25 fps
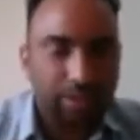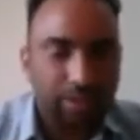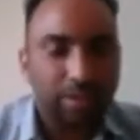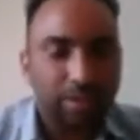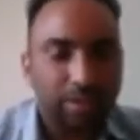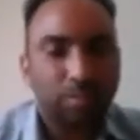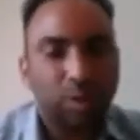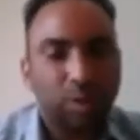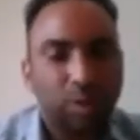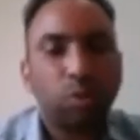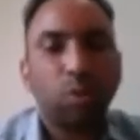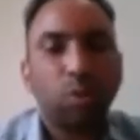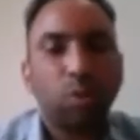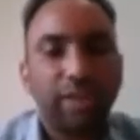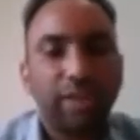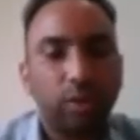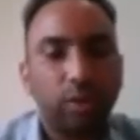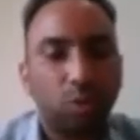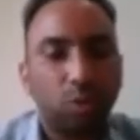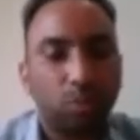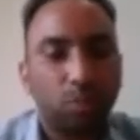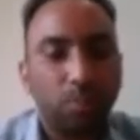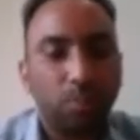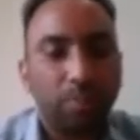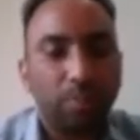growing
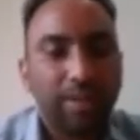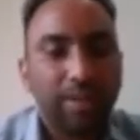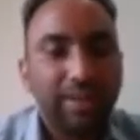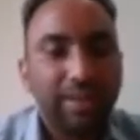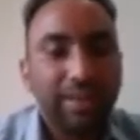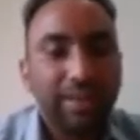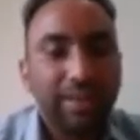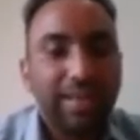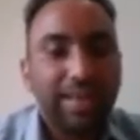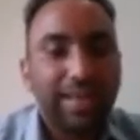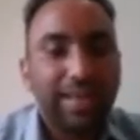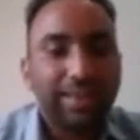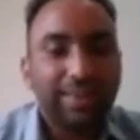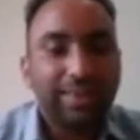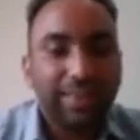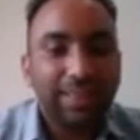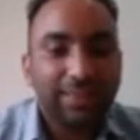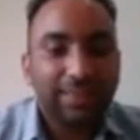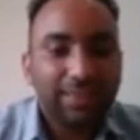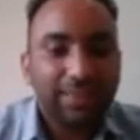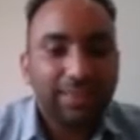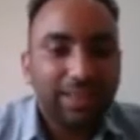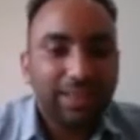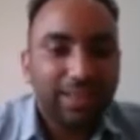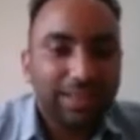room. And then
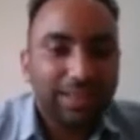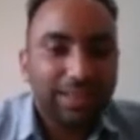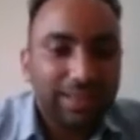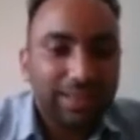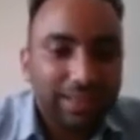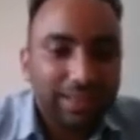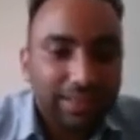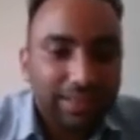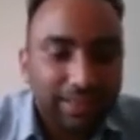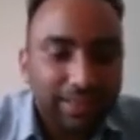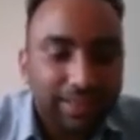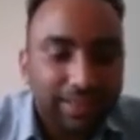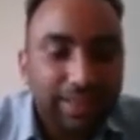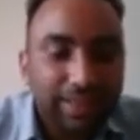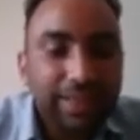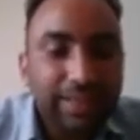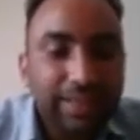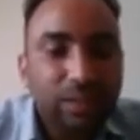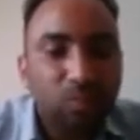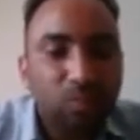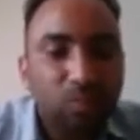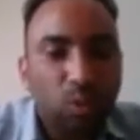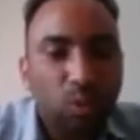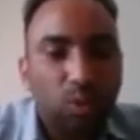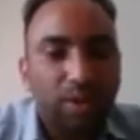the green
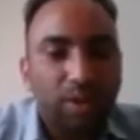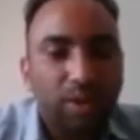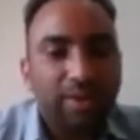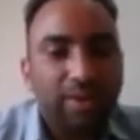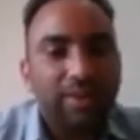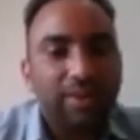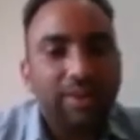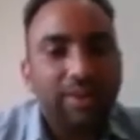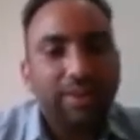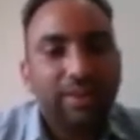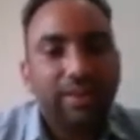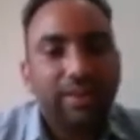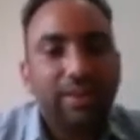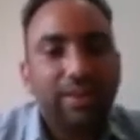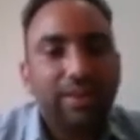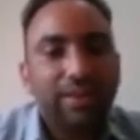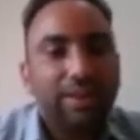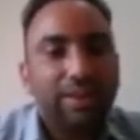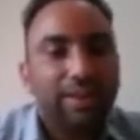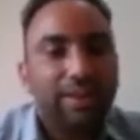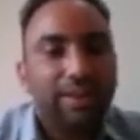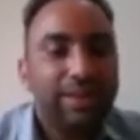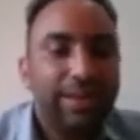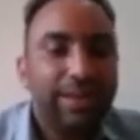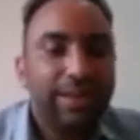mold.
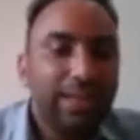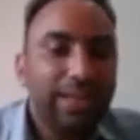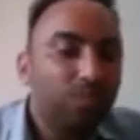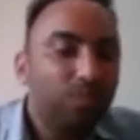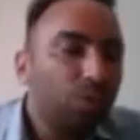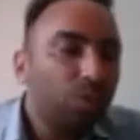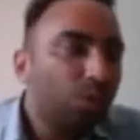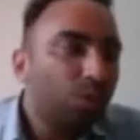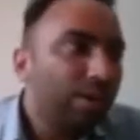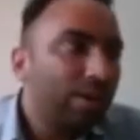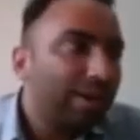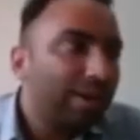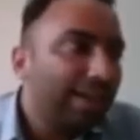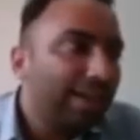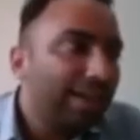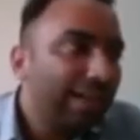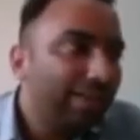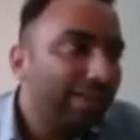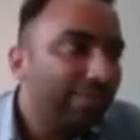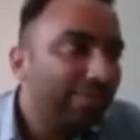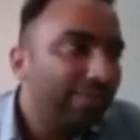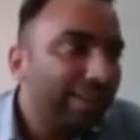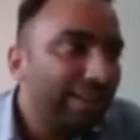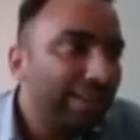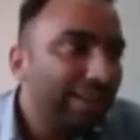Green mold, it
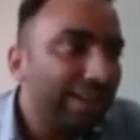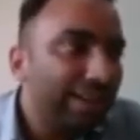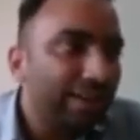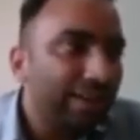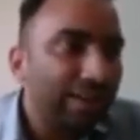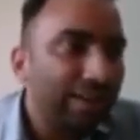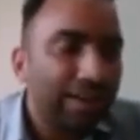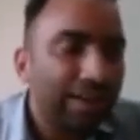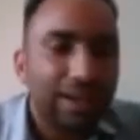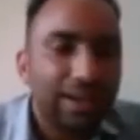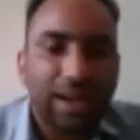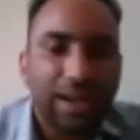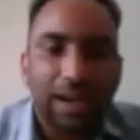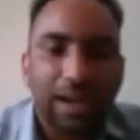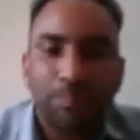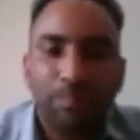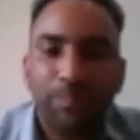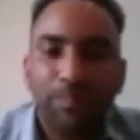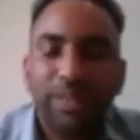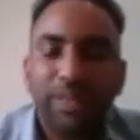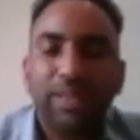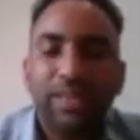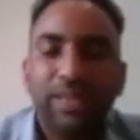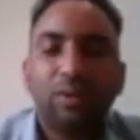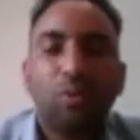will
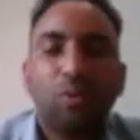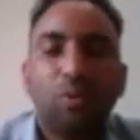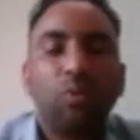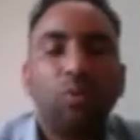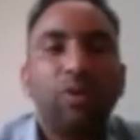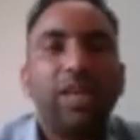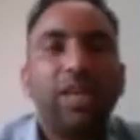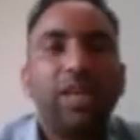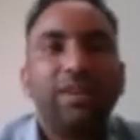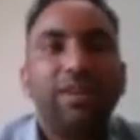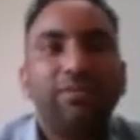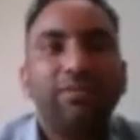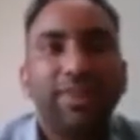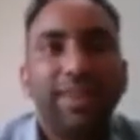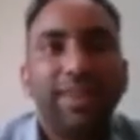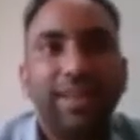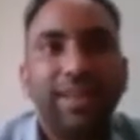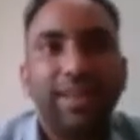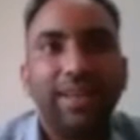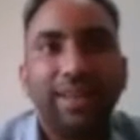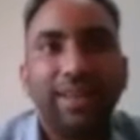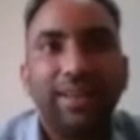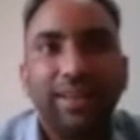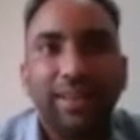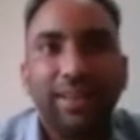appear only
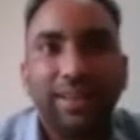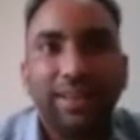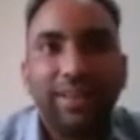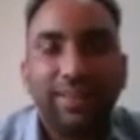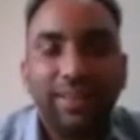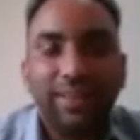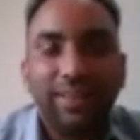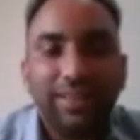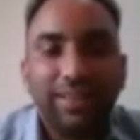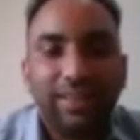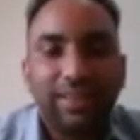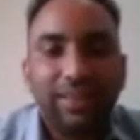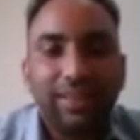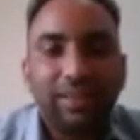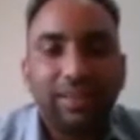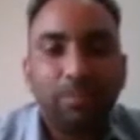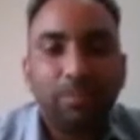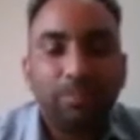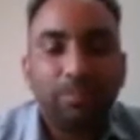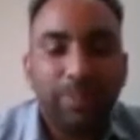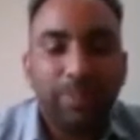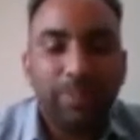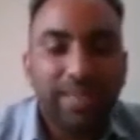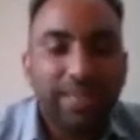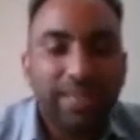when the
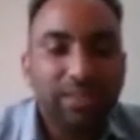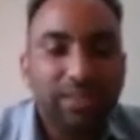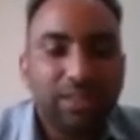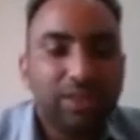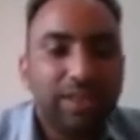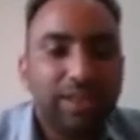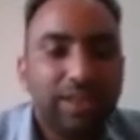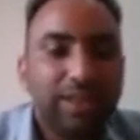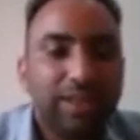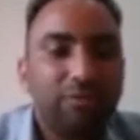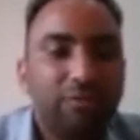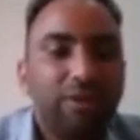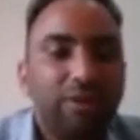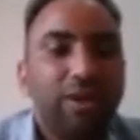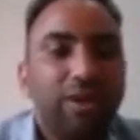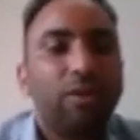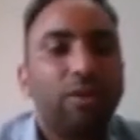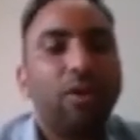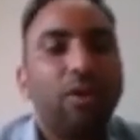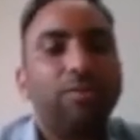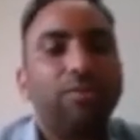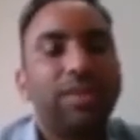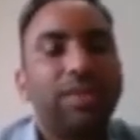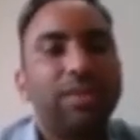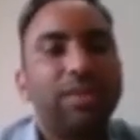pH level of
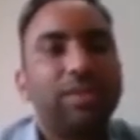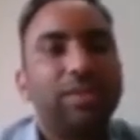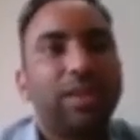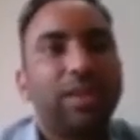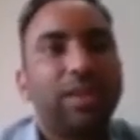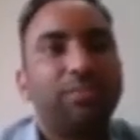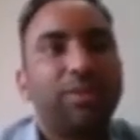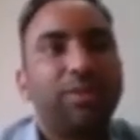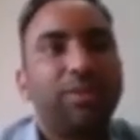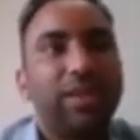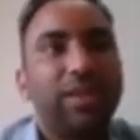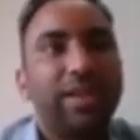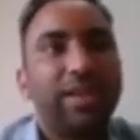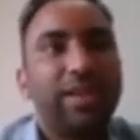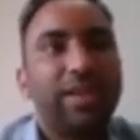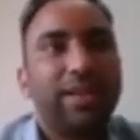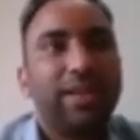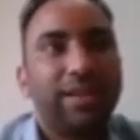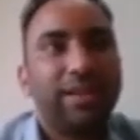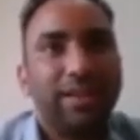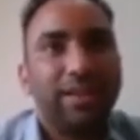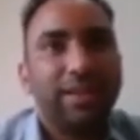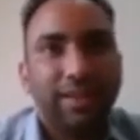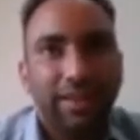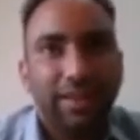the substrate,
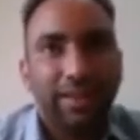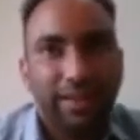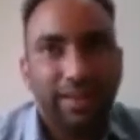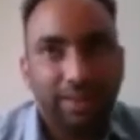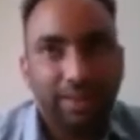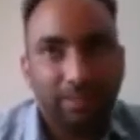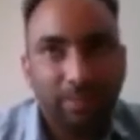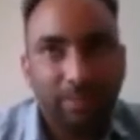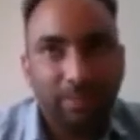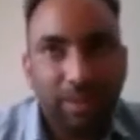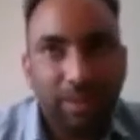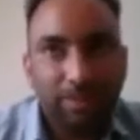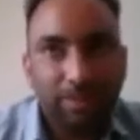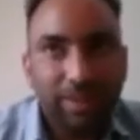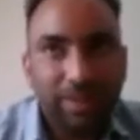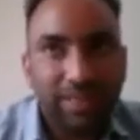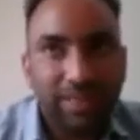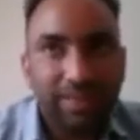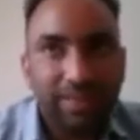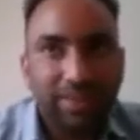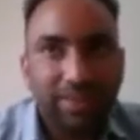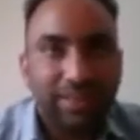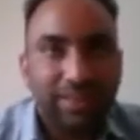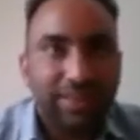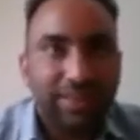it will be
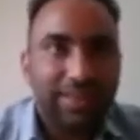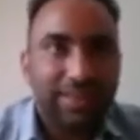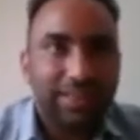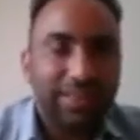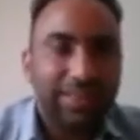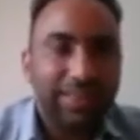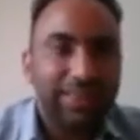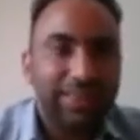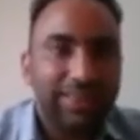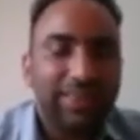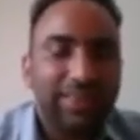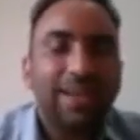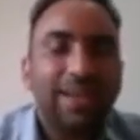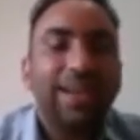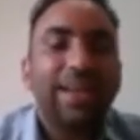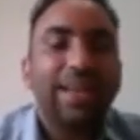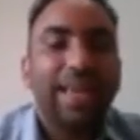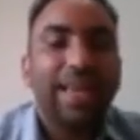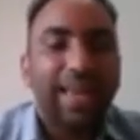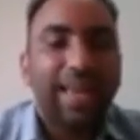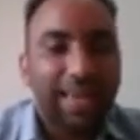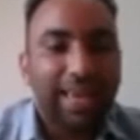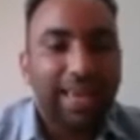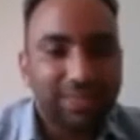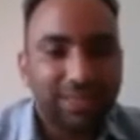in the
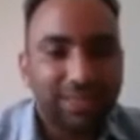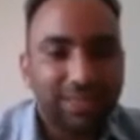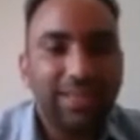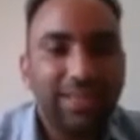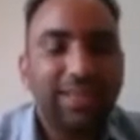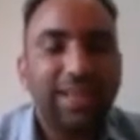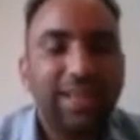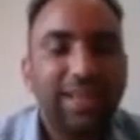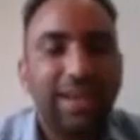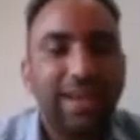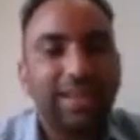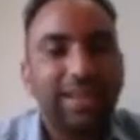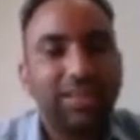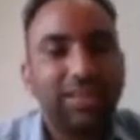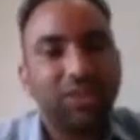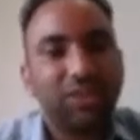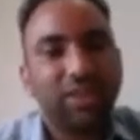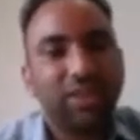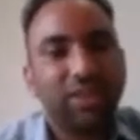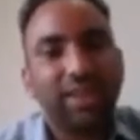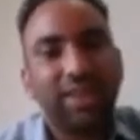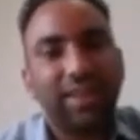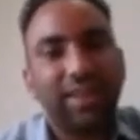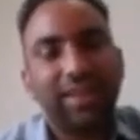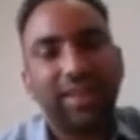acidic condition,
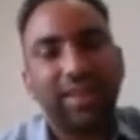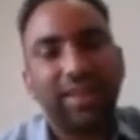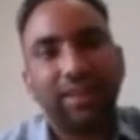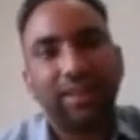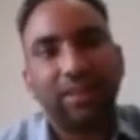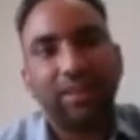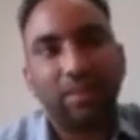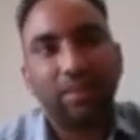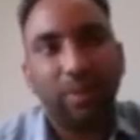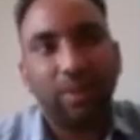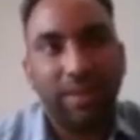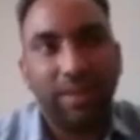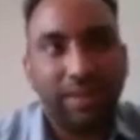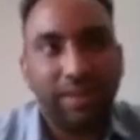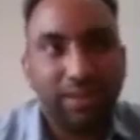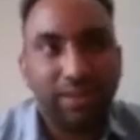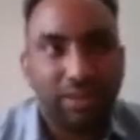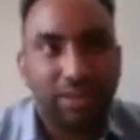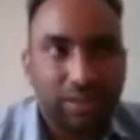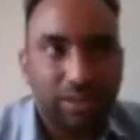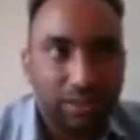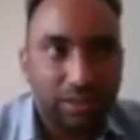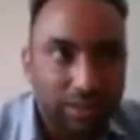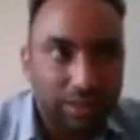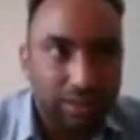like it is
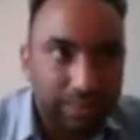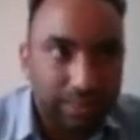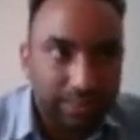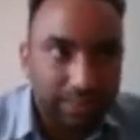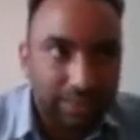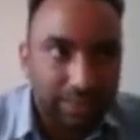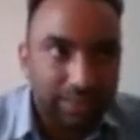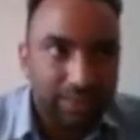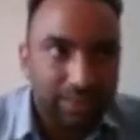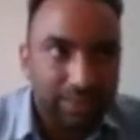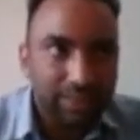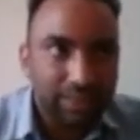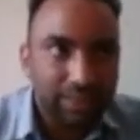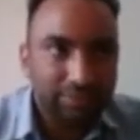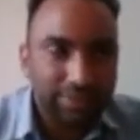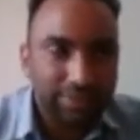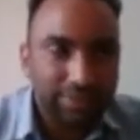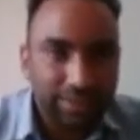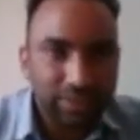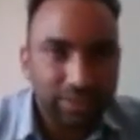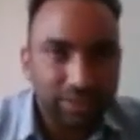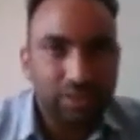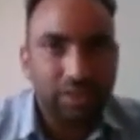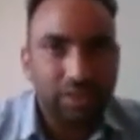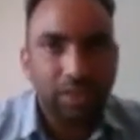if it
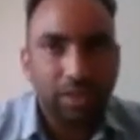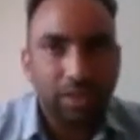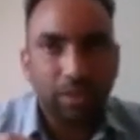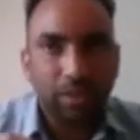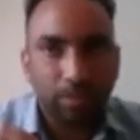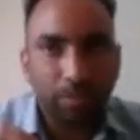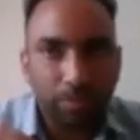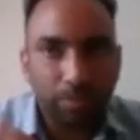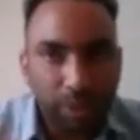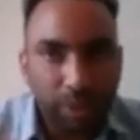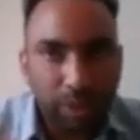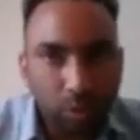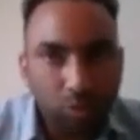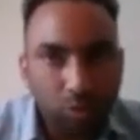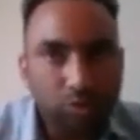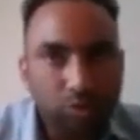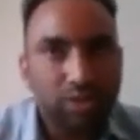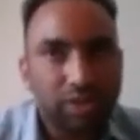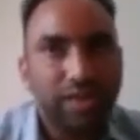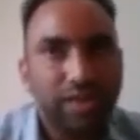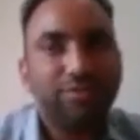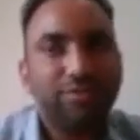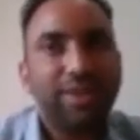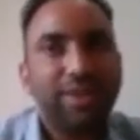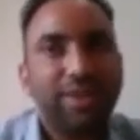is below
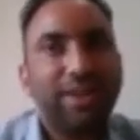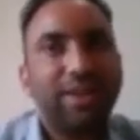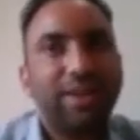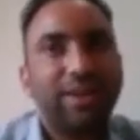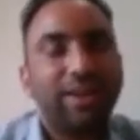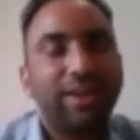7,